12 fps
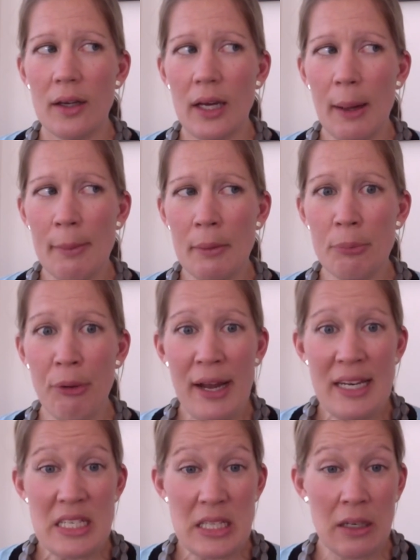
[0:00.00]
couple of
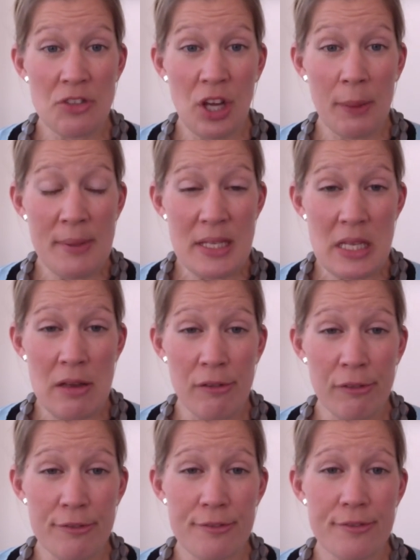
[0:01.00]
braids that I dyed
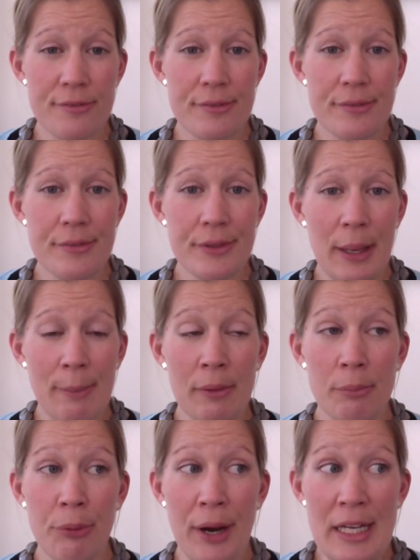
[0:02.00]
myself. A couple
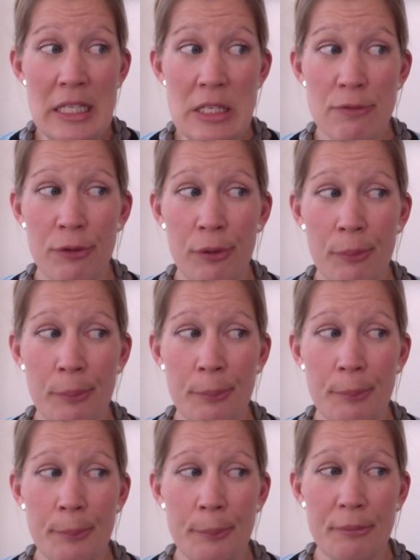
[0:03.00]
of braids
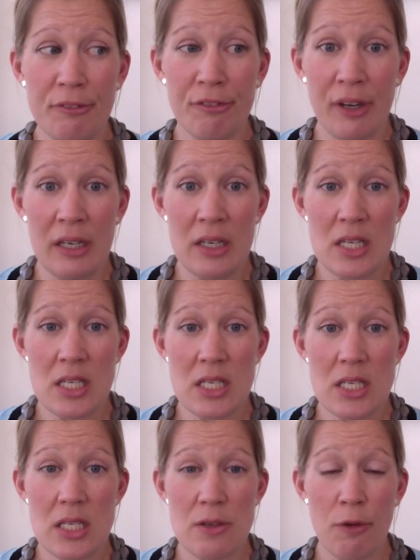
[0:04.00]
from
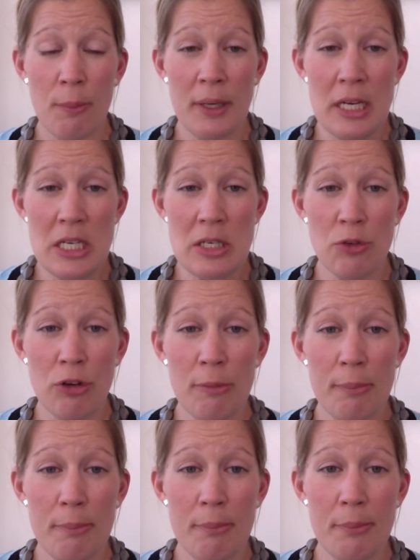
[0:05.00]
friends from my knitting
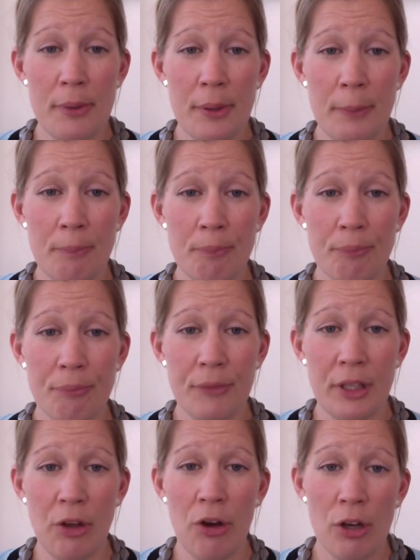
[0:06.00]
group in
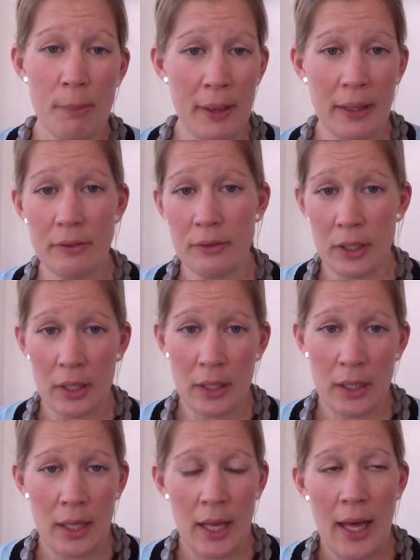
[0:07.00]
Hobart,
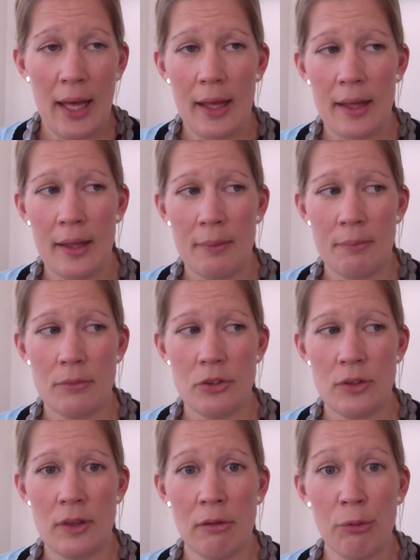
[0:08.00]
and
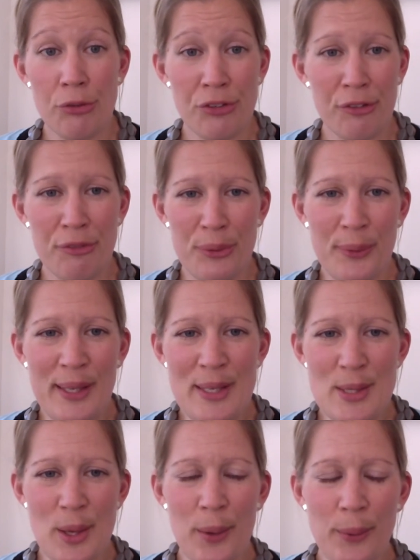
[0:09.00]
so they're also a few
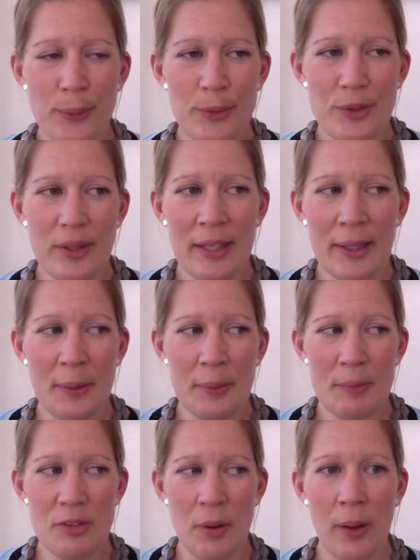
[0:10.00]
years old.
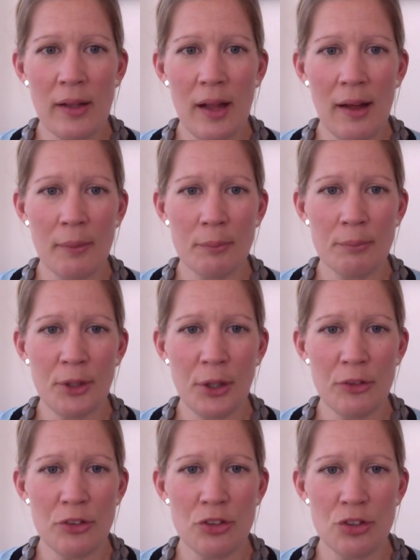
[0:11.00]
So I'm
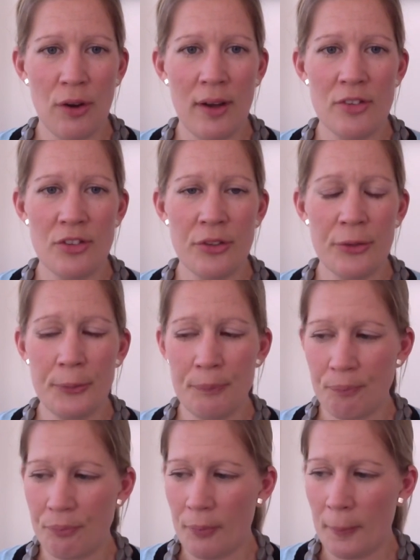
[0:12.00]
going to try to
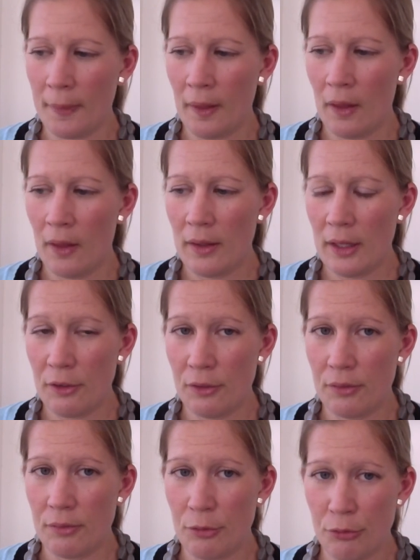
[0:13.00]
get
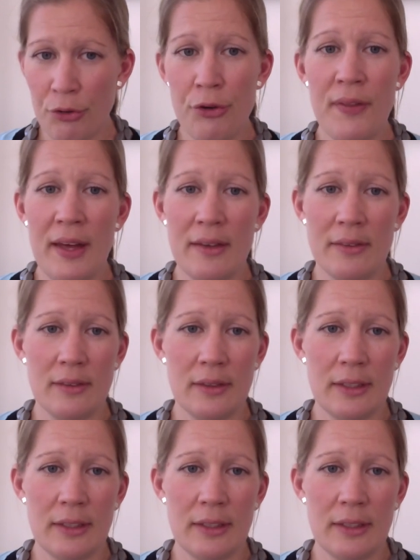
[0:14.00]
through that